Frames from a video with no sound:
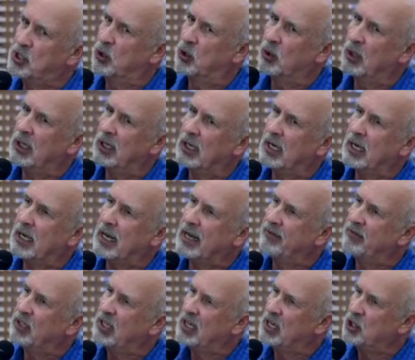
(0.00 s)
degree in
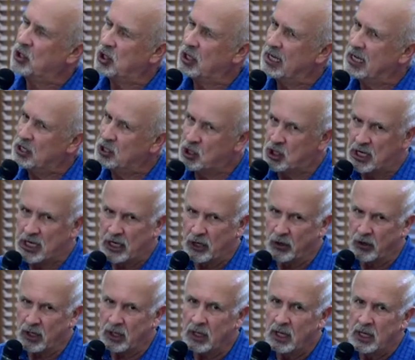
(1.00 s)
aviation
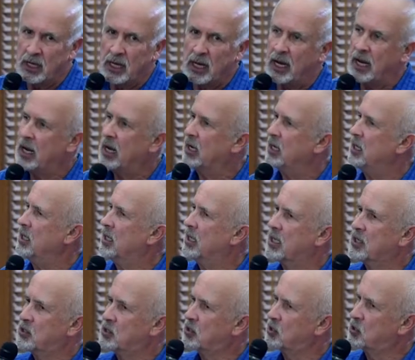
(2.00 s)
engineering, and he
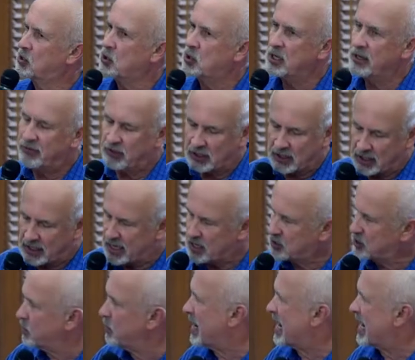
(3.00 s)
gets a certificate as a